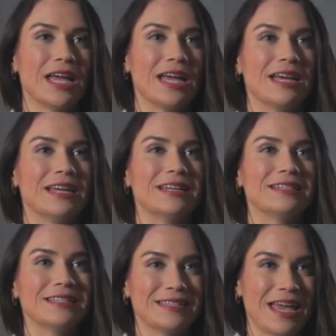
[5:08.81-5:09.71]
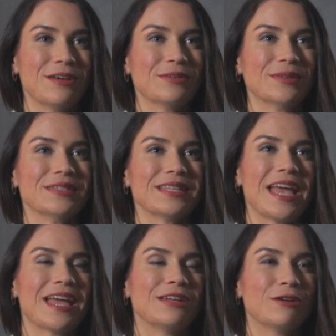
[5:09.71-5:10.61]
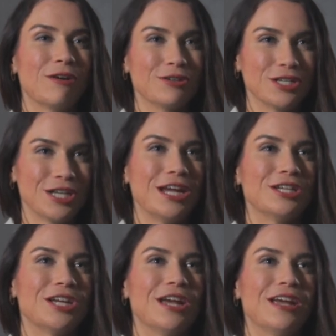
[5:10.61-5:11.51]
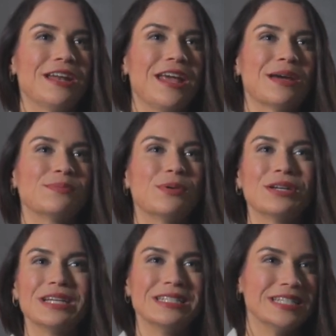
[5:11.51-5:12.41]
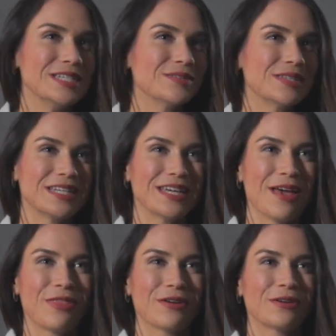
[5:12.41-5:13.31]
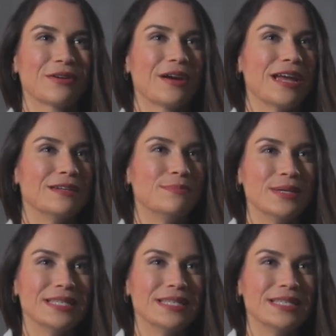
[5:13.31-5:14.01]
in sales and negotiation and putting deals together and